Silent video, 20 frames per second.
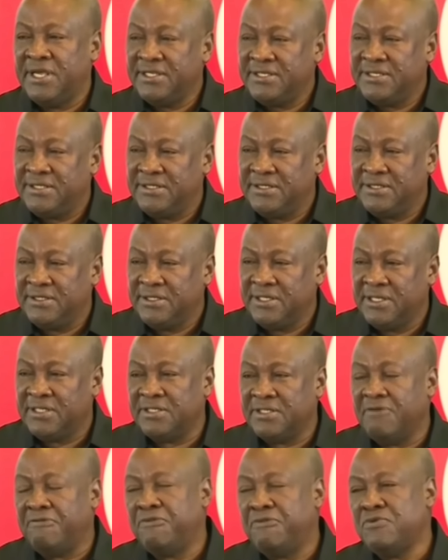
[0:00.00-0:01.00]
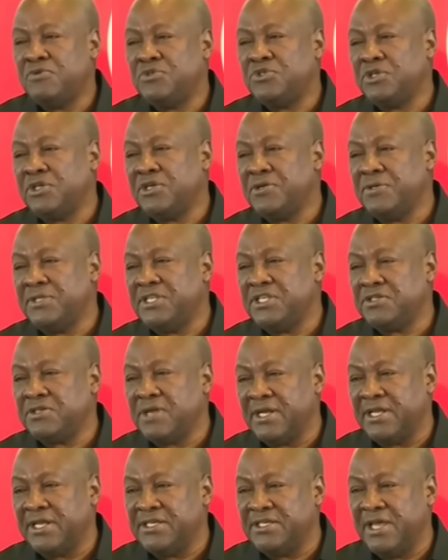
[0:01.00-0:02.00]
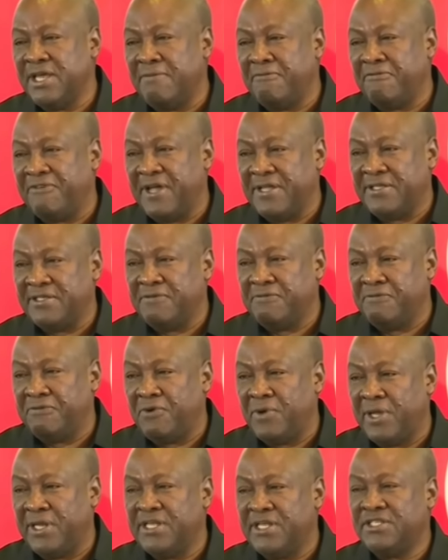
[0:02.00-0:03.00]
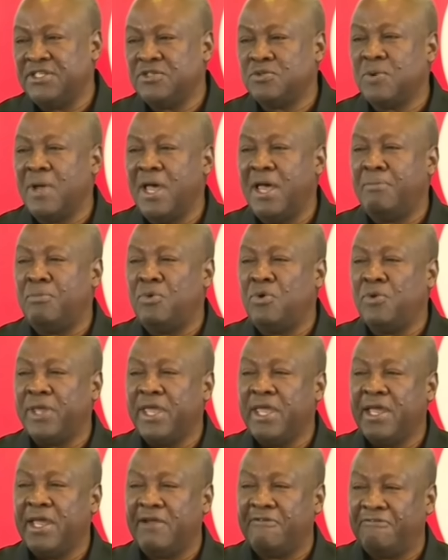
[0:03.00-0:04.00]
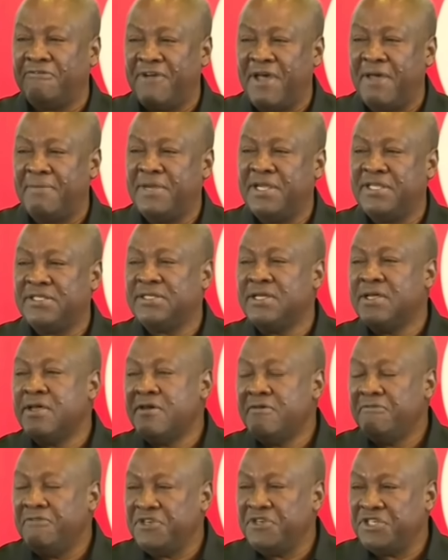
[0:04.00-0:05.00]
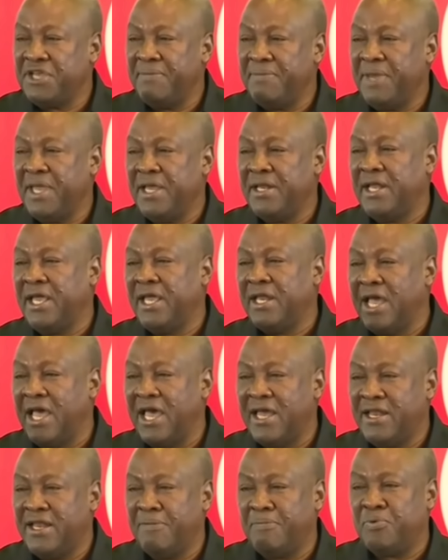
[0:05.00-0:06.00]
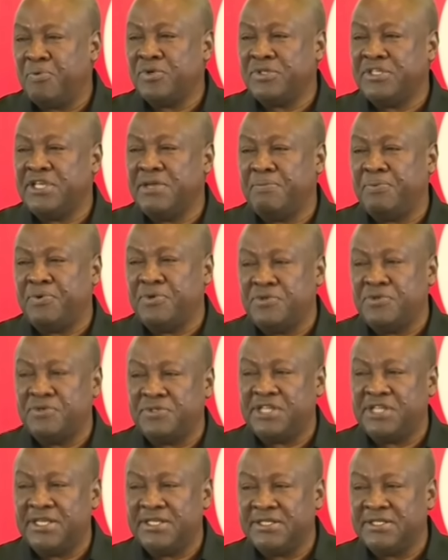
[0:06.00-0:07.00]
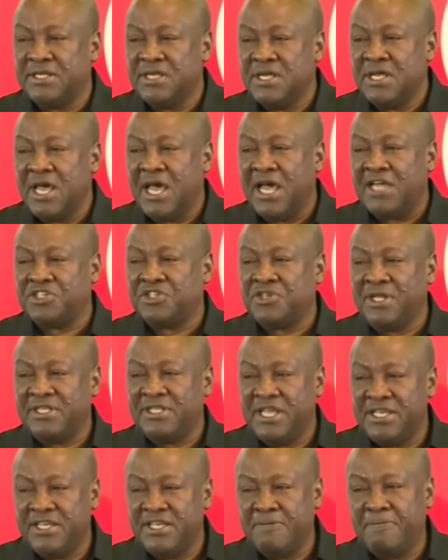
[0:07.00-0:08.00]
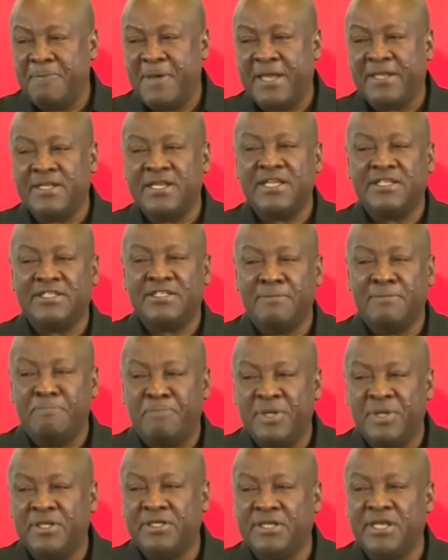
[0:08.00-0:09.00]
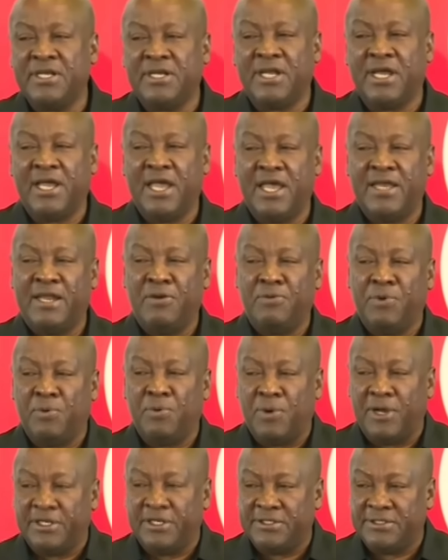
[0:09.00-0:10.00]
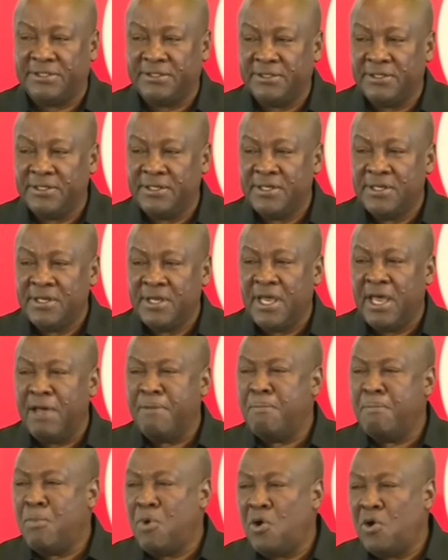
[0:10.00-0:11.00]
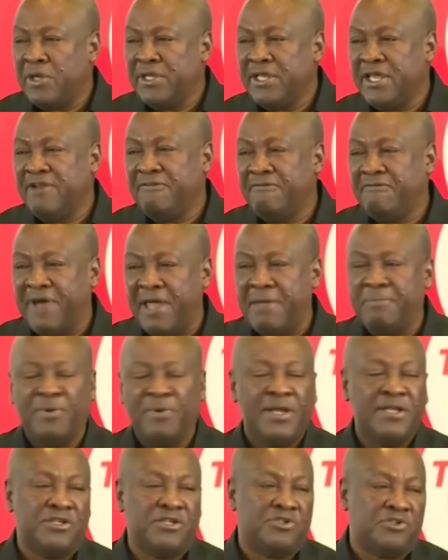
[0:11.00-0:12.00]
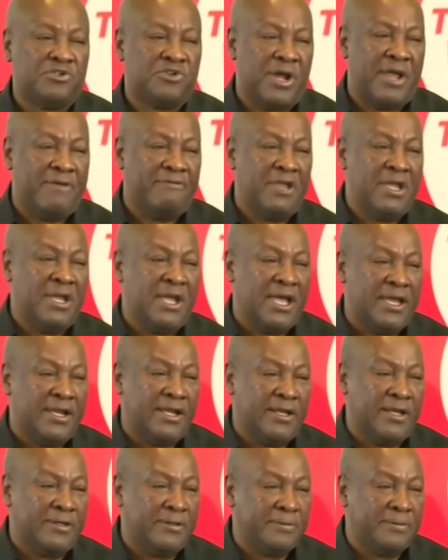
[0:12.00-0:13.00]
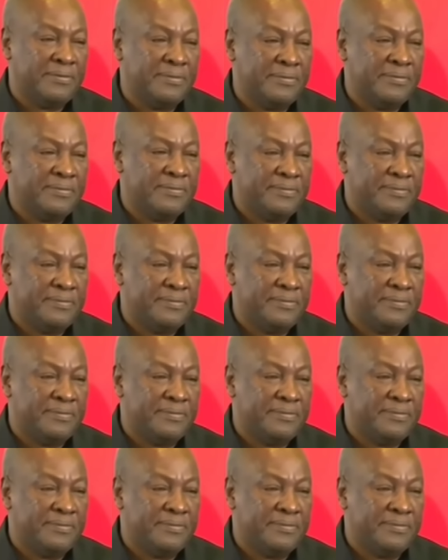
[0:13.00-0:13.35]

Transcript: This is the food security strategy I'm fighting for, and this is why I'm looking at farmers, fishermen, and other protein producers as strategic partners in building the Ghana we want, a modern, vibrant, thriving Ghana.